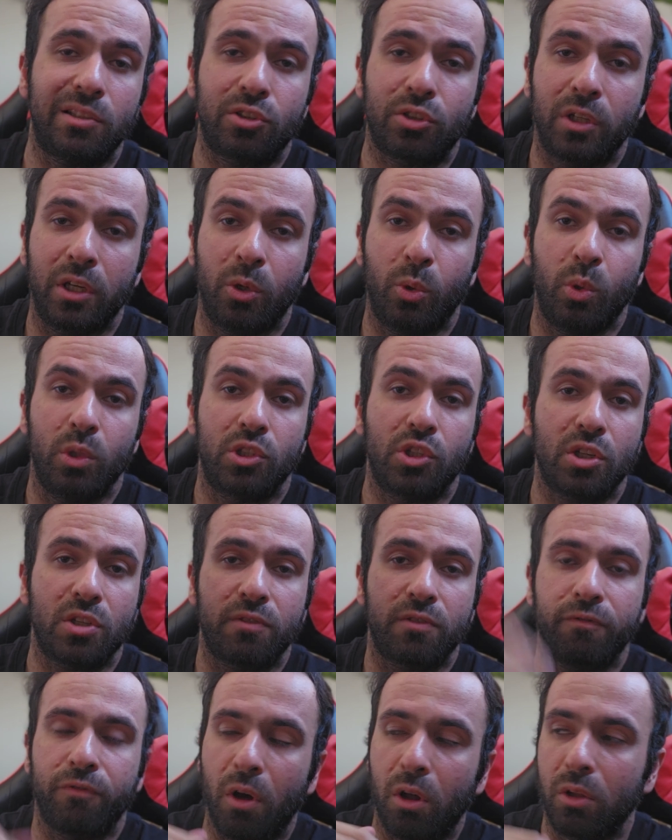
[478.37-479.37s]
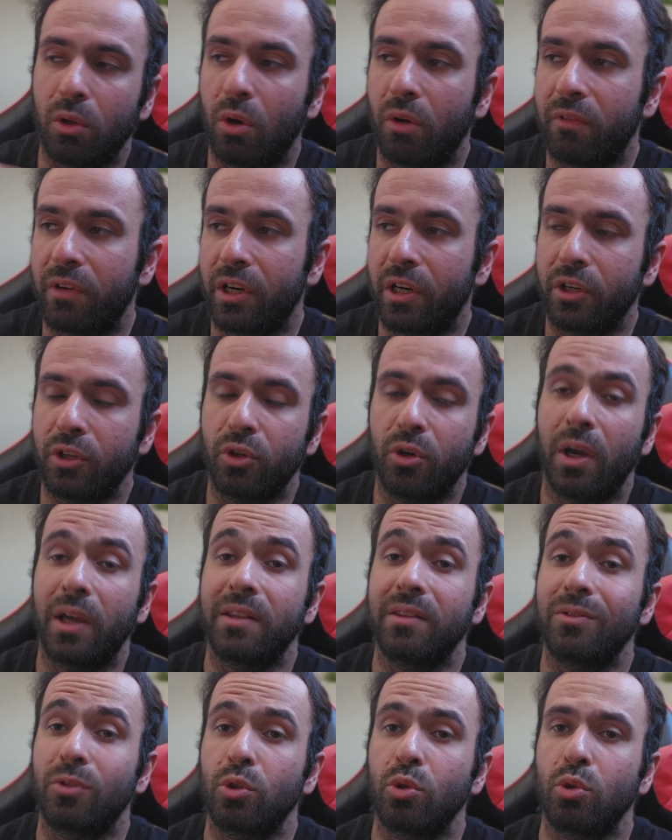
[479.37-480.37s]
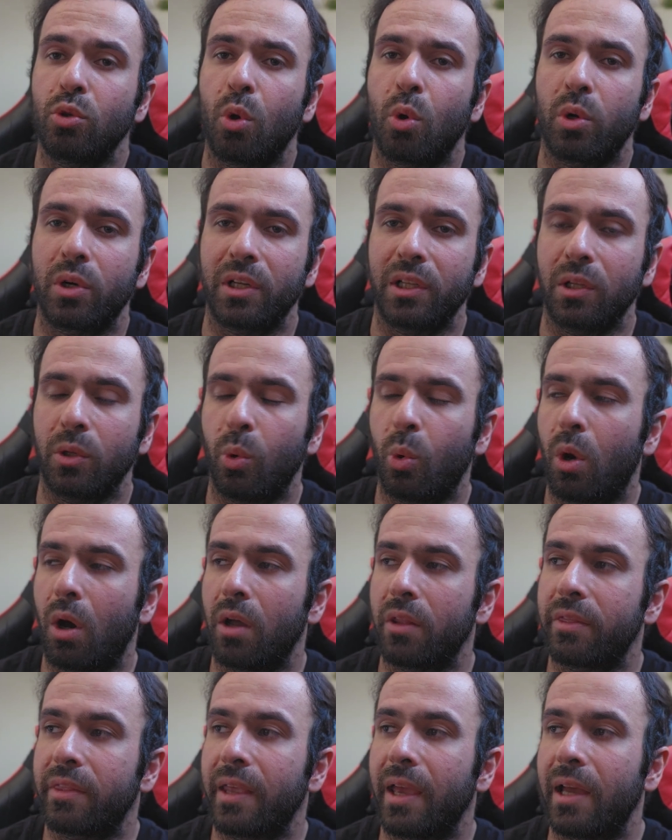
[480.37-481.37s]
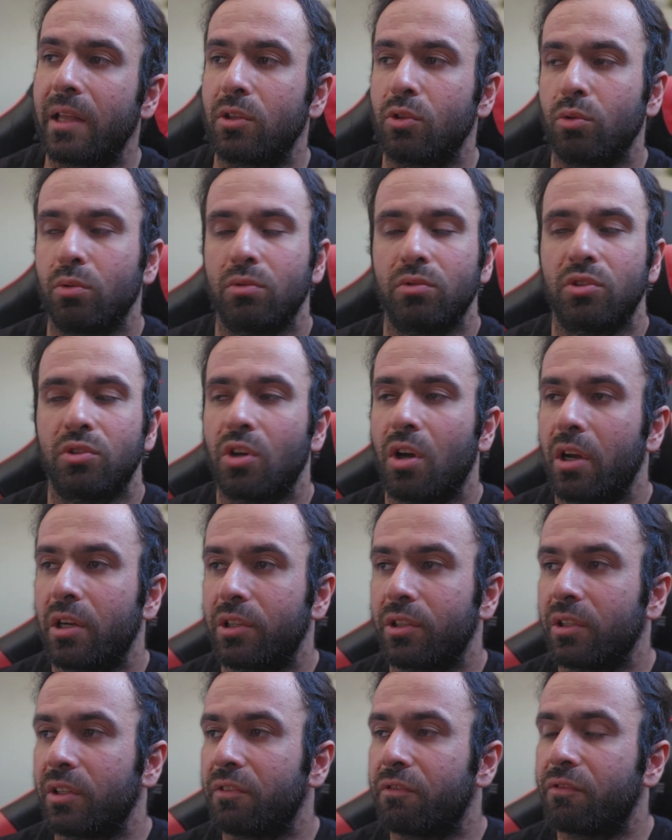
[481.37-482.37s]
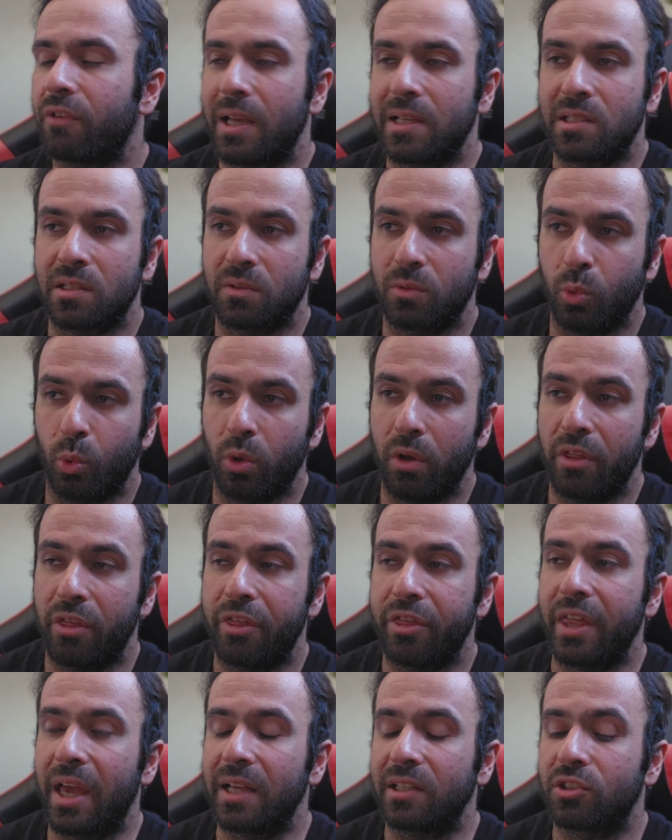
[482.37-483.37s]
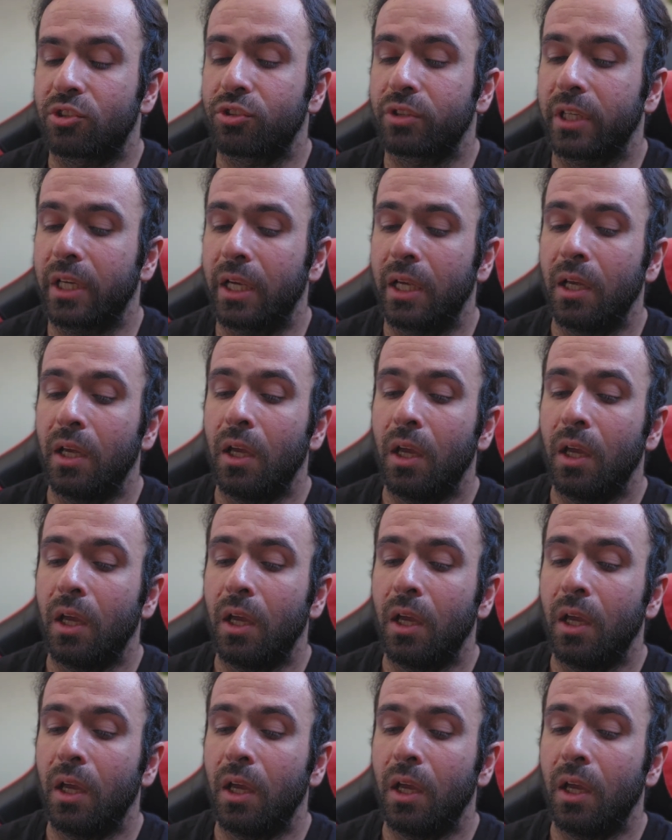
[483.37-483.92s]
tree will just fall over you, and you don't really want that. You'll die really fast with that tree.